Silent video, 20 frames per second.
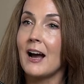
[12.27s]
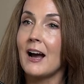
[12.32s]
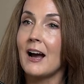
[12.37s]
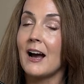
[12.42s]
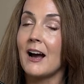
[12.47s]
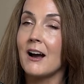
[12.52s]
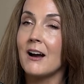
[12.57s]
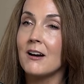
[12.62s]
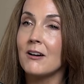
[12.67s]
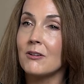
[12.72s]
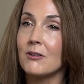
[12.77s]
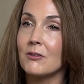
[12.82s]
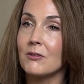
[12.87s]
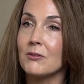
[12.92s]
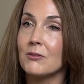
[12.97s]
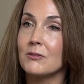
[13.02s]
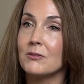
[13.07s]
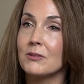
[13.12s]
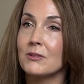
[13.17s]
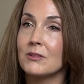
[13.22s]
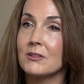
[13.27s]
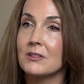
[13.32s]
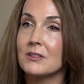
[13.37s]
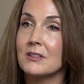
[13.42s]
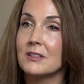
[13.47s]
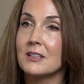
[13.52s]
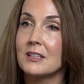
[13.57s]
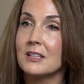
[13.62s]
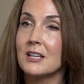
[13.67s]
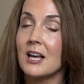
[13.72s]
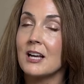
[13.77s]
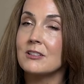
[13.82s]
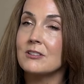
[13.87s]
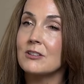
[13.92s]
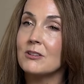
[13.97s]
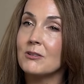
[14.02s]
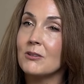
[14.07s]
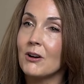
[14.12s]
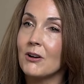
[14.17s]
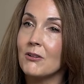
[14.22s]
how can
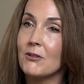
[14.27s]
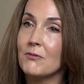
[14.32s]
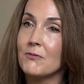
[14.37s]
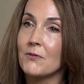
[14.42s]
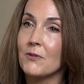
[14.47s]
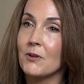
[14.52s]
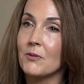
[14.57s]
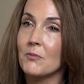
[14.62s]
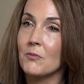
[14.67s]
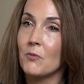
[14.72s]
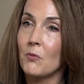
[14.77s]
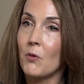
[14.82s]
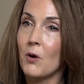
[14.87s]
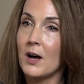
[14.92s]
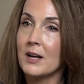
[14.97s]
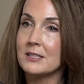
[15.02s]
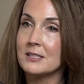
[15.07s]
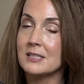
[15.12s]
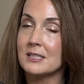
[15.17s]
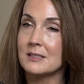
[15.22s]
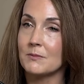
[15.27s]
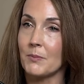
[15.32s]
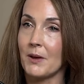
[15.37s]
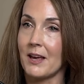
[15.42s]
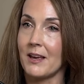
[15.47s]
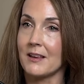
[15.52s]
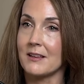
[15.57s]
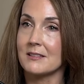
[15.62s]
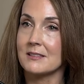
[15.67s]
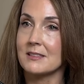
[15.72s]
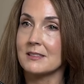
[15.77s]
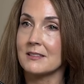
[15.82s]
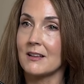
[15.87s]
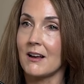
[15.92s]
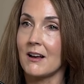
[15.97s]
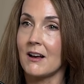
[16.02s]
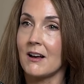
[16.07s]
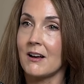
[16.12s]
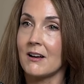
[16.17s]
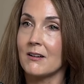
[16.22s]
you go from one space
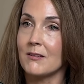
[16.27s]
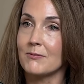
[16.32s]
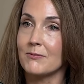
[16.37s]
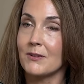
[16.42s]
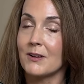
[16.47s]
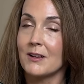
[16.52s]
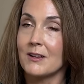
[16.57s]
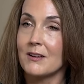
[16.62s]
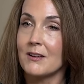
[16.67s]
of,